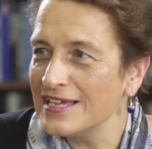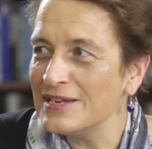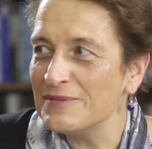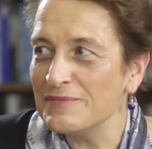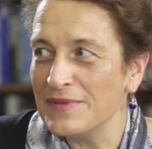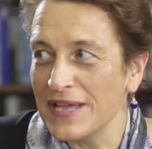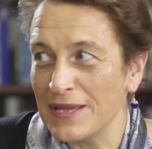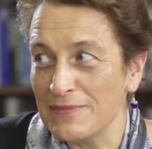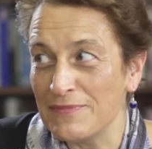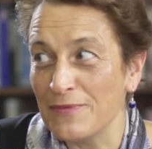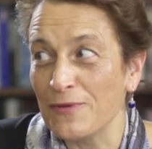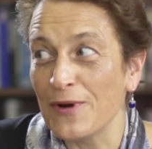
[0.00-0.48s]

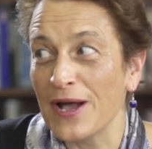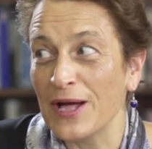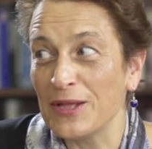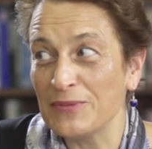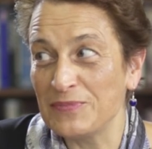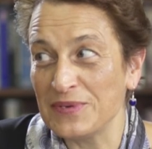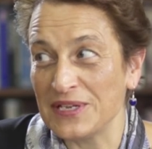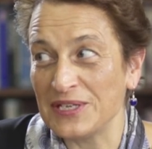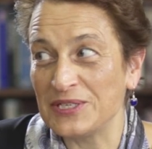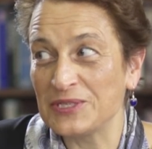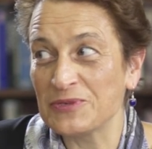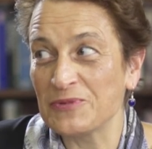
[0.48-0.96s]
It may
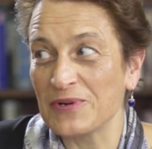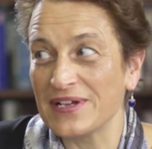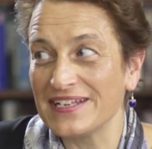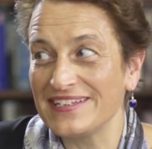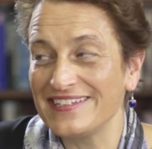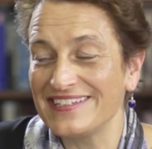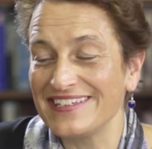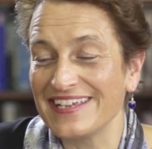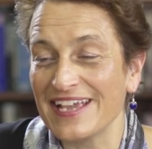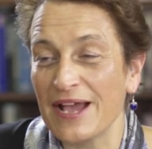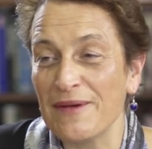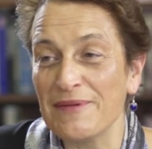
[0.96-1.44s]
well be
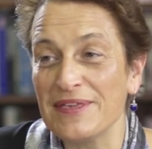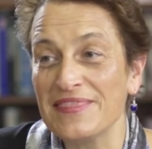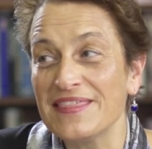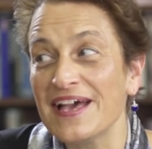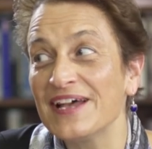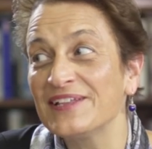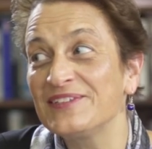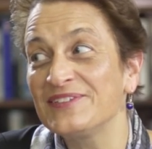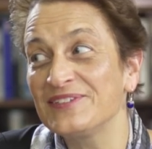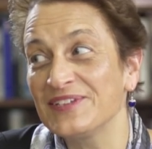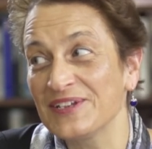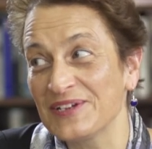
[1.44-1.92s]
20. I mean,
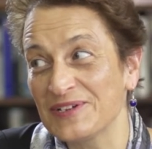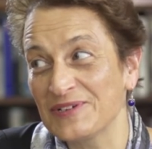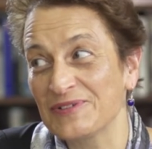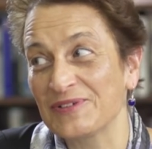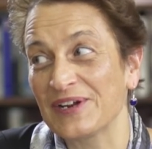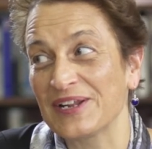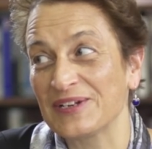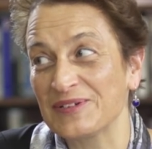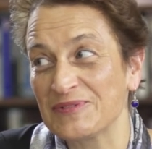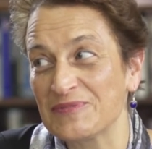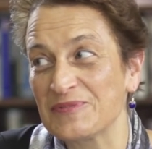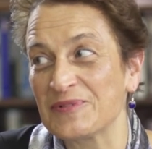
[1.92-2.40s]
that's
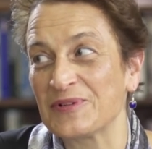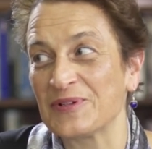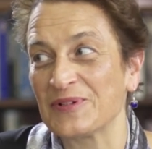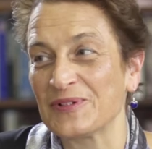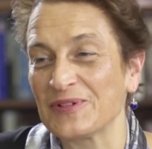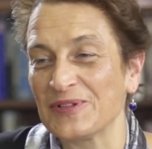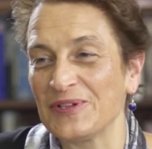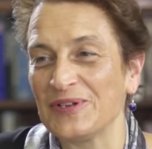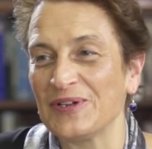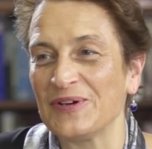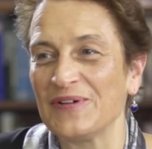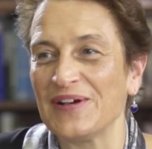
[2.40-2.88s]

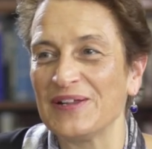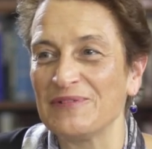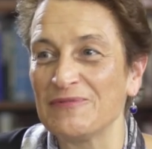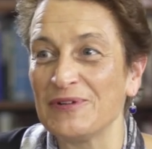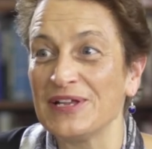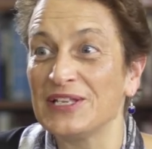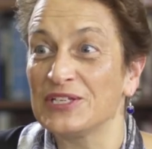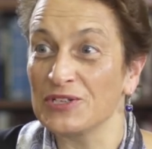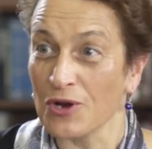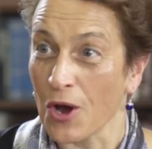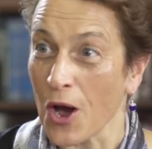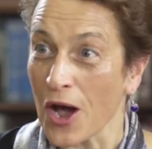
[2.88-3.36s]
incredible, you know, and
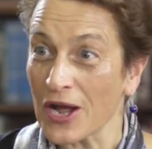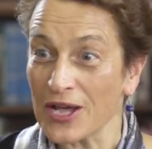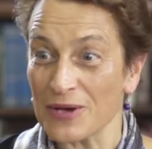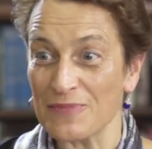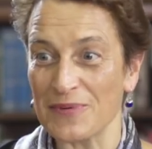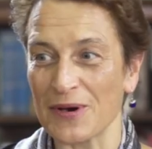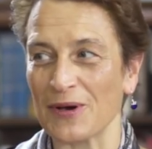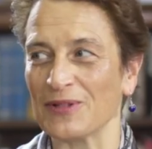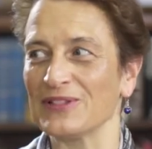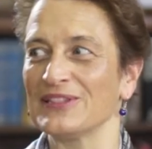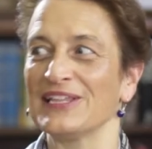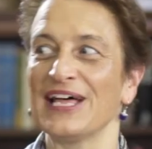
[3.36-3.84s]
we talk
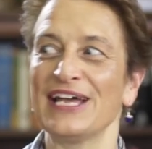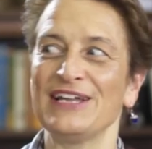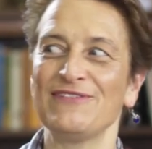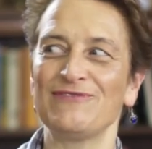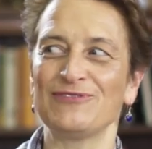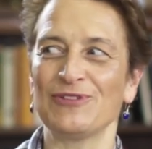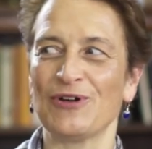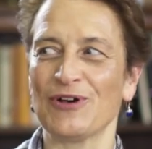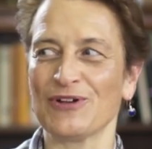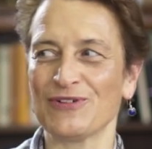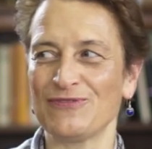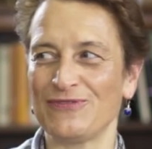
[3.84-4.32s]
about
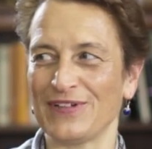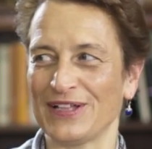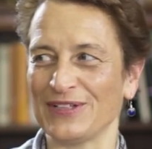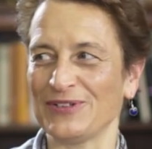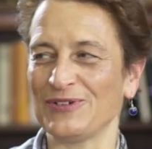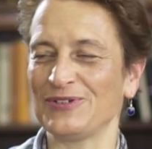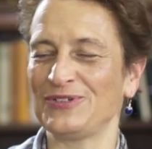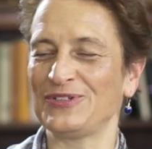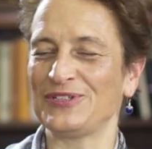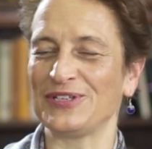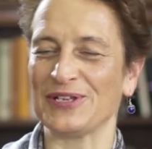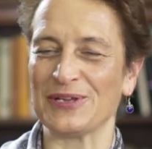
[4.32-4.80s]
lifelong
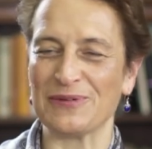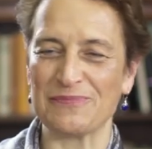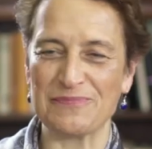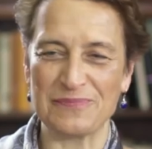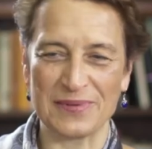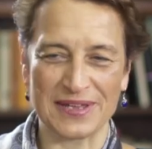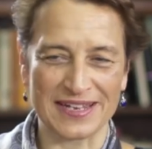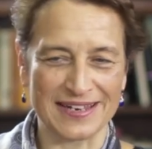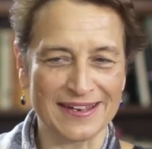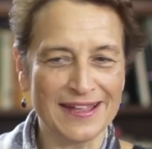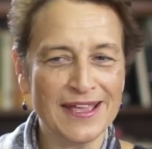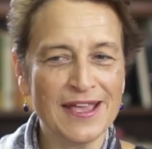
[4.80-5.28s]

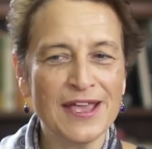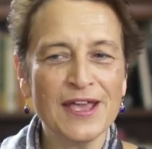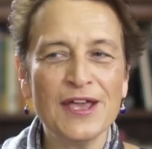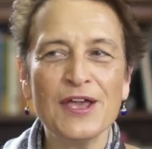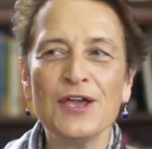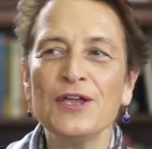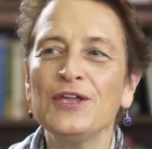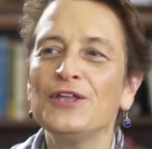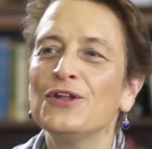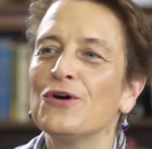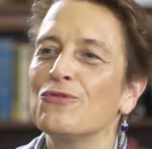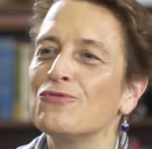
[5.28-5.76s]
fellowship and,
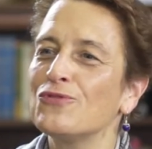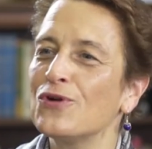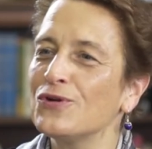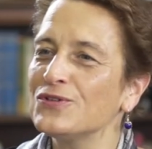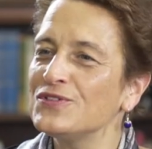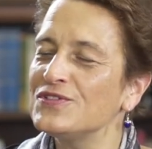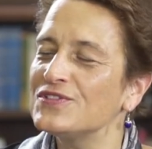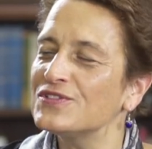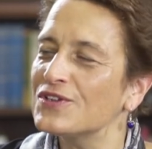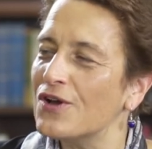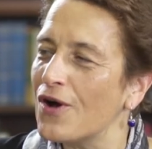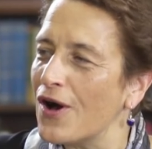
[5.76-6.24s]
you know,
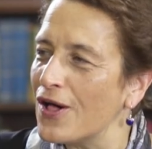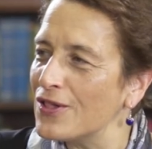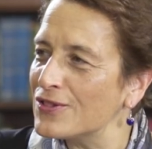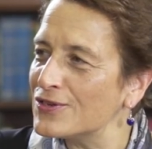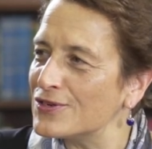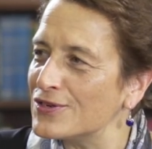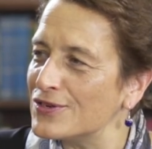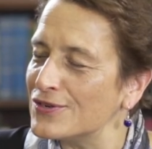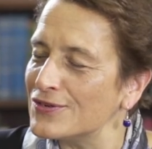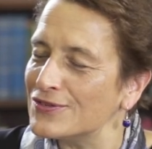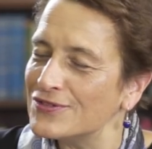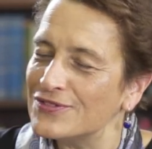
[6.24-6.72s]
Rhodes
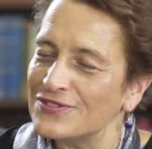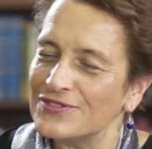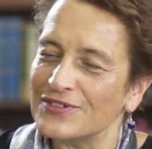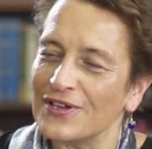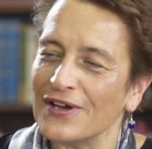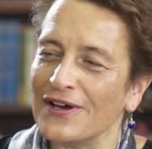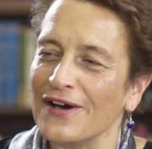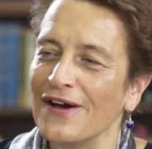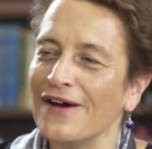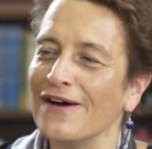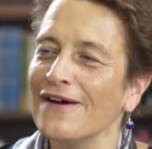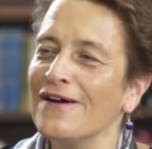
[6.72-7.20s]
Scholars
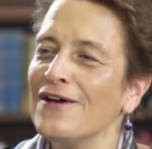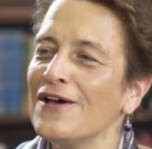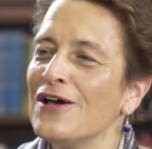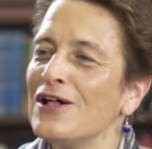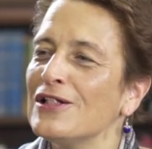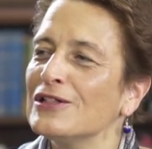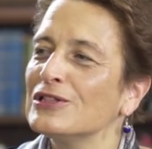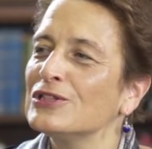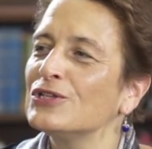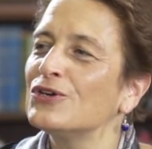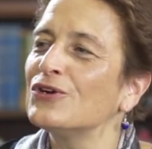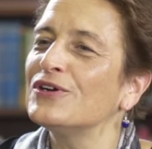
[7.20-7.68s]

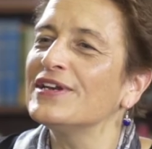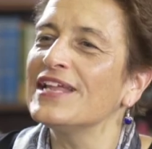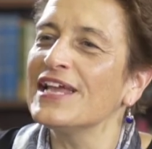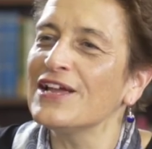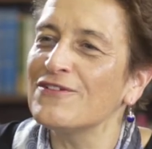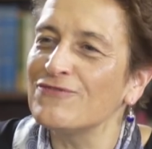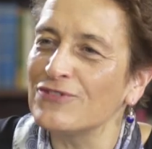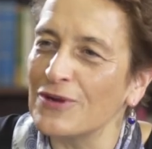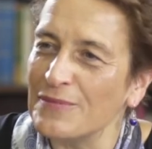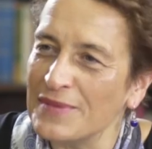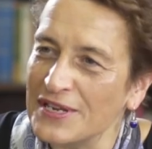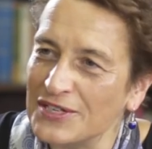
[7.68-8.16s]

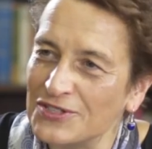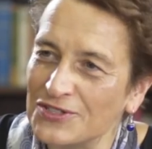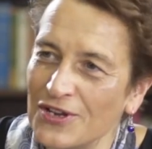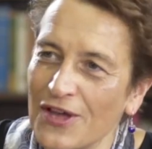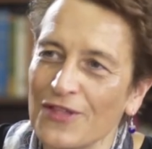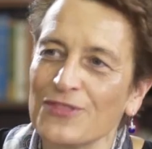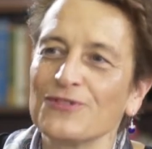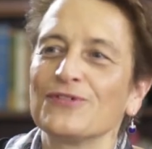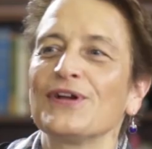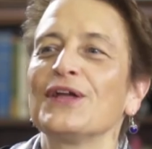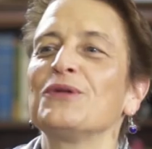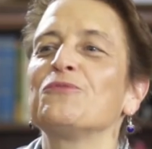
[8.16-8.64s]
learning from each
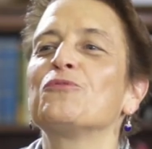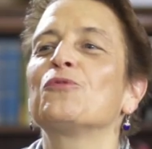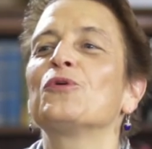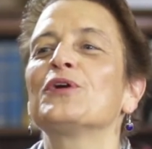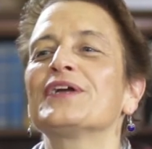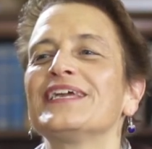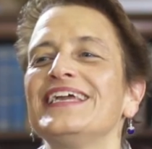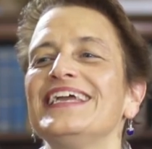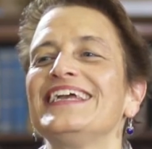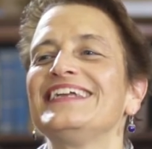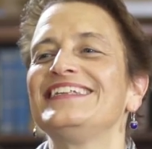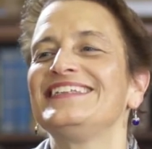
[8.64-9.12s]
other and
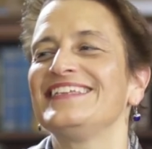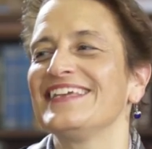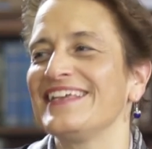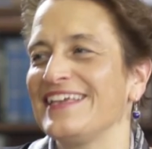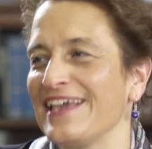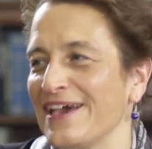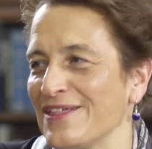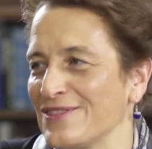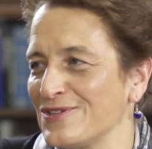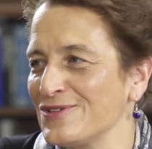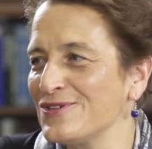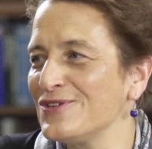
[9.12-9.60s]
working
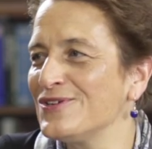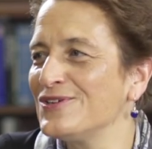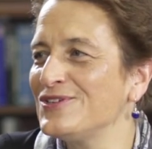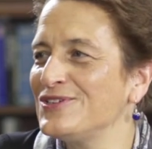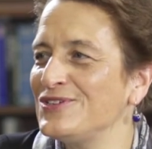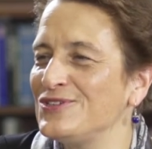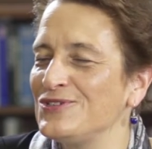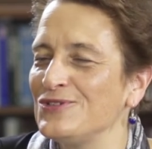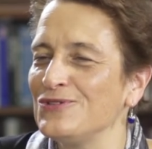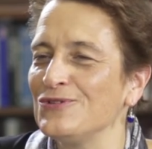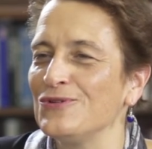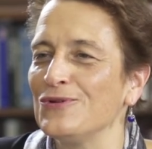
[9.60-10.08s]
together
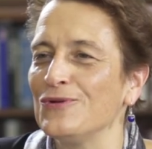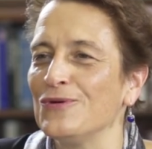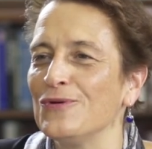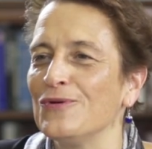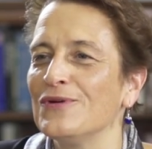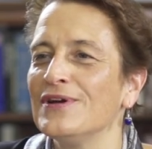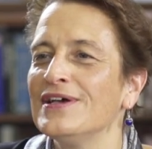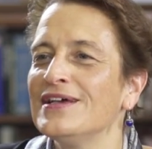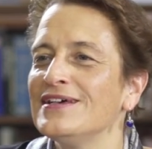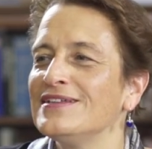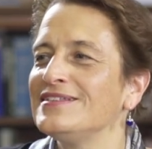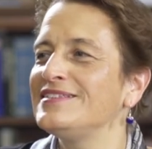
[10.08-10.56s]

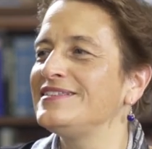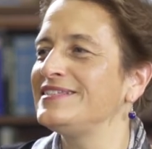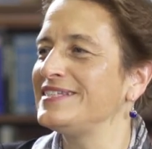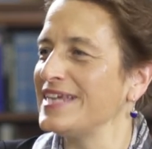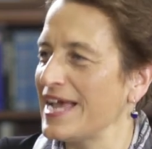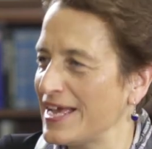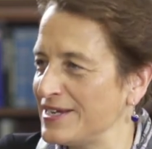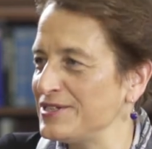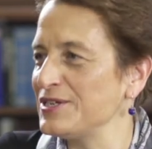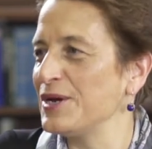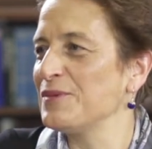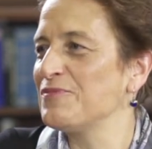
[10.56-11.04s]
to
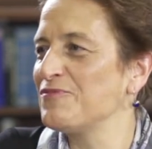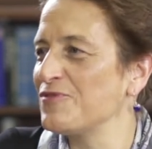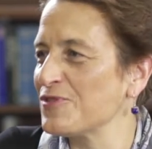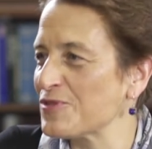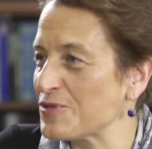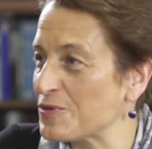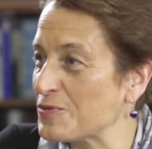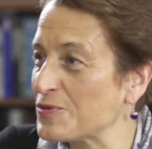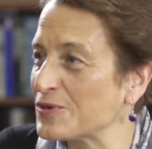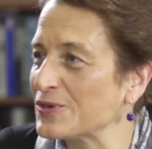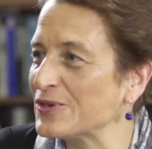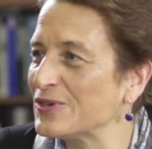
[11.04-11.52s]
stand up
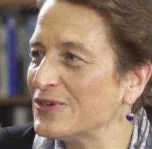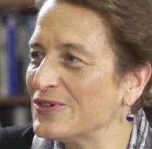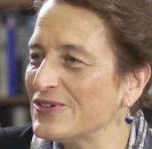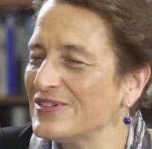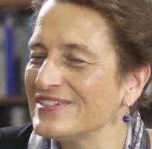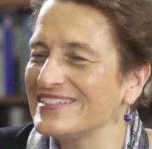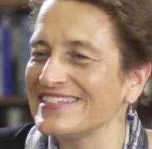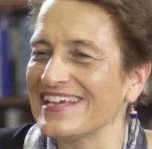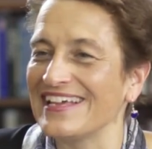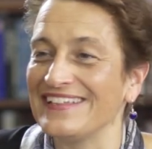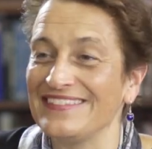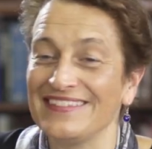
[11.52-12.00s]
for the
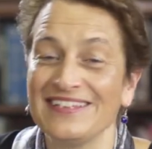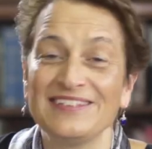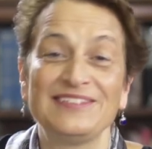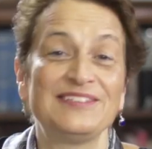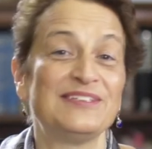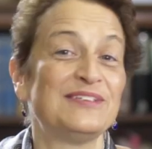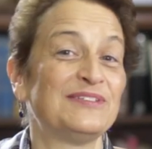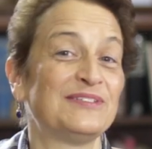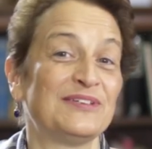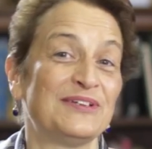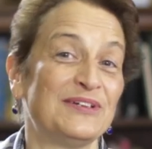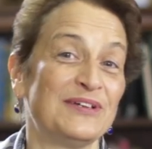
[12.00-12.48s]
world, and
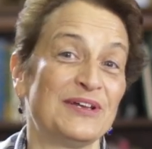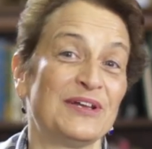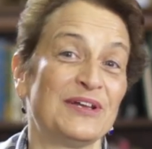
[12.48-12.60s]
this is an